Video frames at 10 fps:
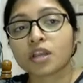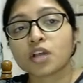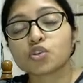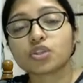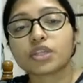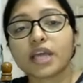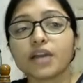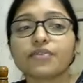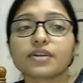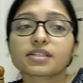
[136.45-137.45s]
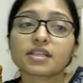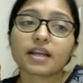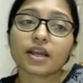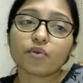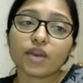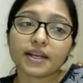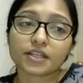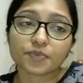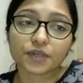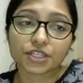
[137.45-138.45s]
So there was the regular
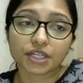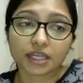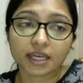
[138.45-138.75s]
expression